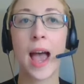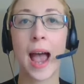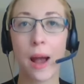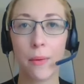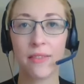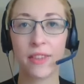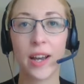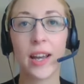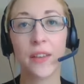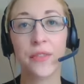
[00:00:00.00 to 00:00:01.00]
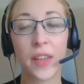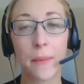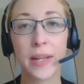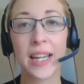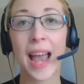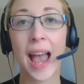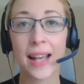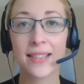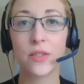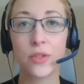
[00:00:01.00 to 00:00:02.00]
However, if somebody
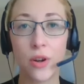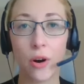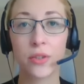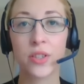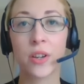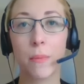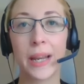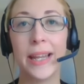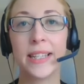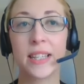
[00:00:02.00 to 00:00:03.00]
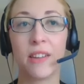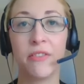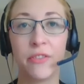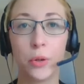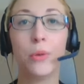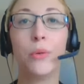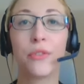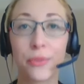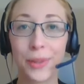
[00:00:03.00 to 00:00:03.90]
has not completed a full